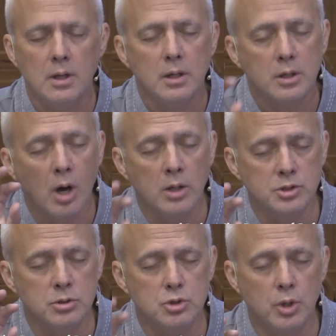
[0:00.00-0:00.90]

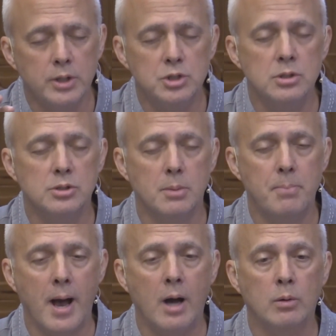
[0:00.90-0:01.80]
Concentration is
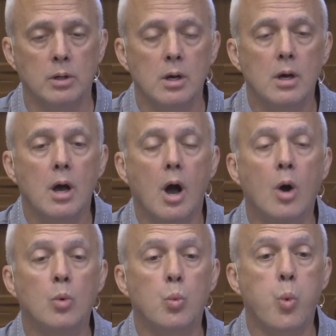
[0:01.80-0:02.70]
about
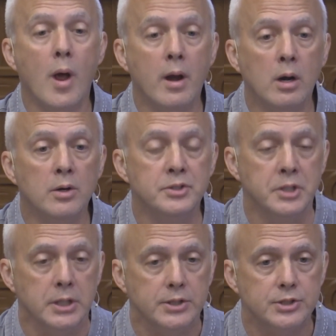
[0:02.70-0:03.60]

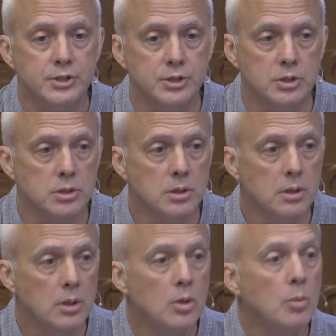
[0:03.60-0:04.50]
awareness,
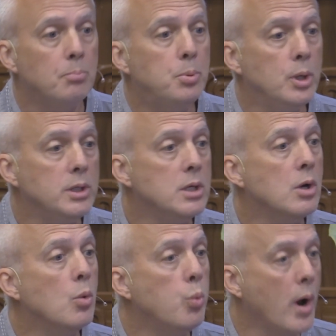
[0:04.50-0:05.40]
bringing
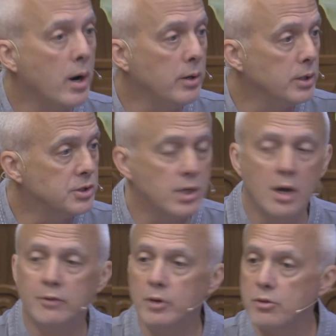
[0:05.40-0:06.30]
awareness to
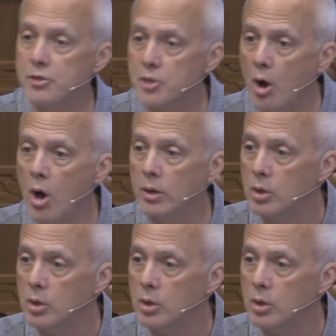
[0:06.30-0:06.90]
every thought,